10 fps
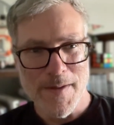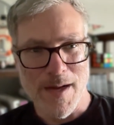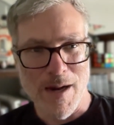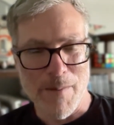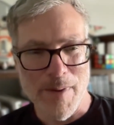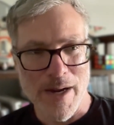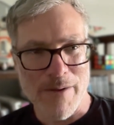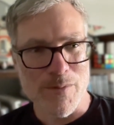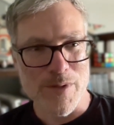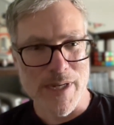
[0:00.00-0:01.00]
I
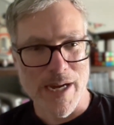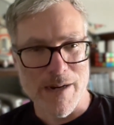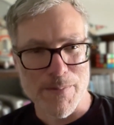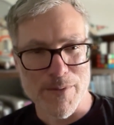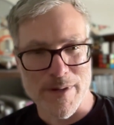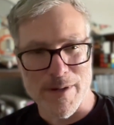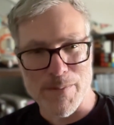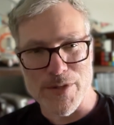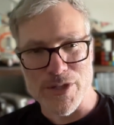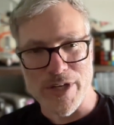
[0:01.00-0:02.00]
really got an
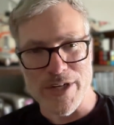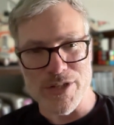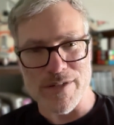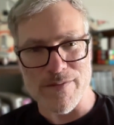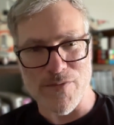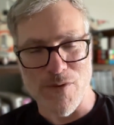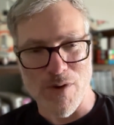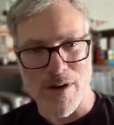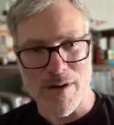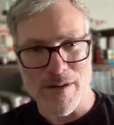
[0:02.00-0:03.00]
appreciation
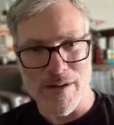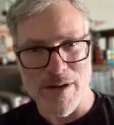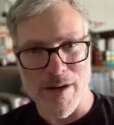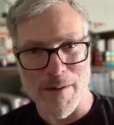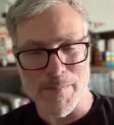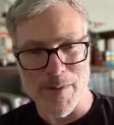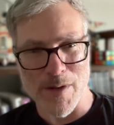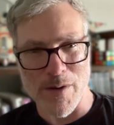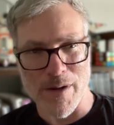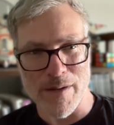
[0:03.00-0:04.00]
for,
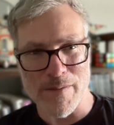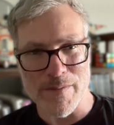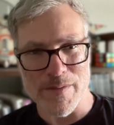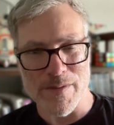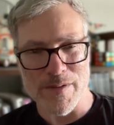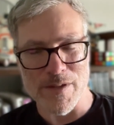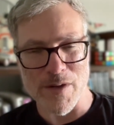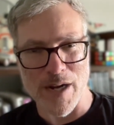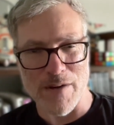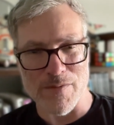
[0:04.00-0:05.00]
going,
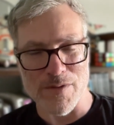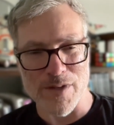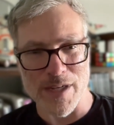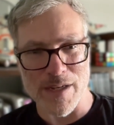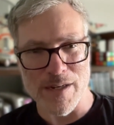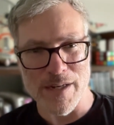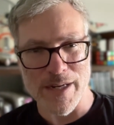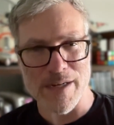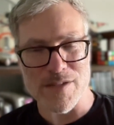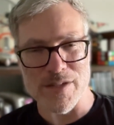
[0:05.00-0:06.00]
kind of looking,
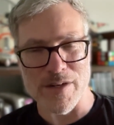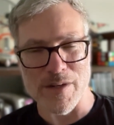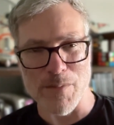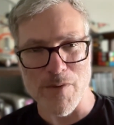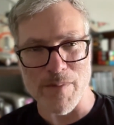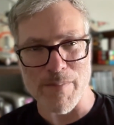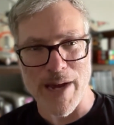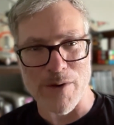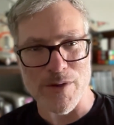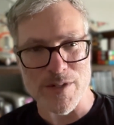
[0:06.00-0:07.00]
not necessarily moving
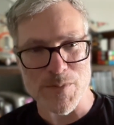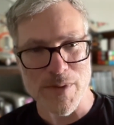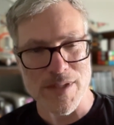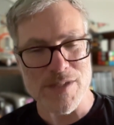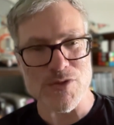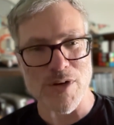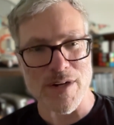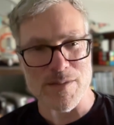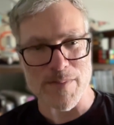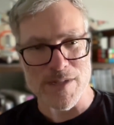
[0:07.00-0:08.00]
backwards, but at least drawing
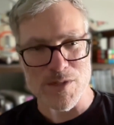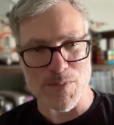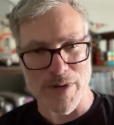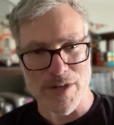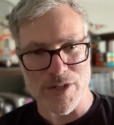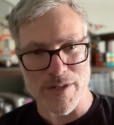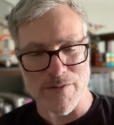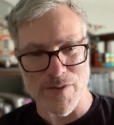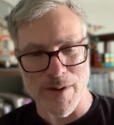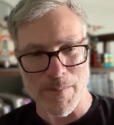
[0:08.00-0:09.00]
some inspiration
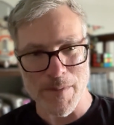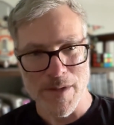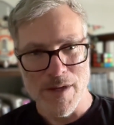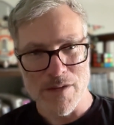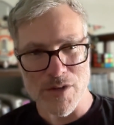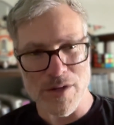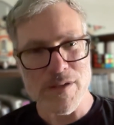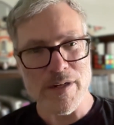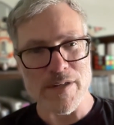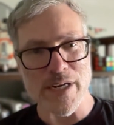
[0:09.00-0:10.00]
from the
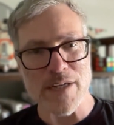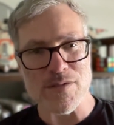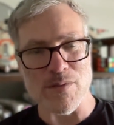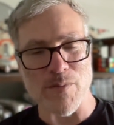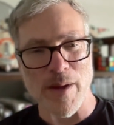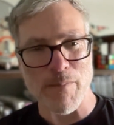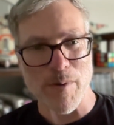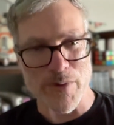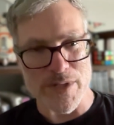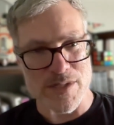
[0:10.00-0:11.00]
earlier days of the web where
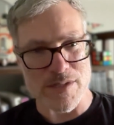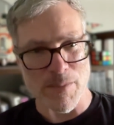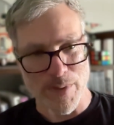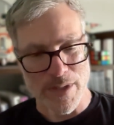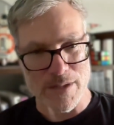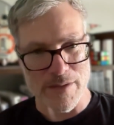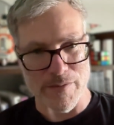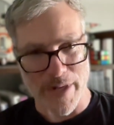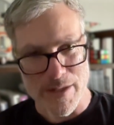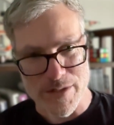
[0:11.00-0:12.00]
we just simply
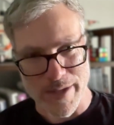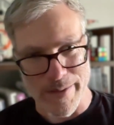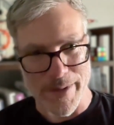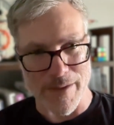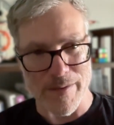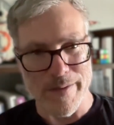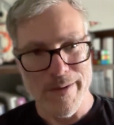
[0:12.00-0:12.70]
delivered HTML,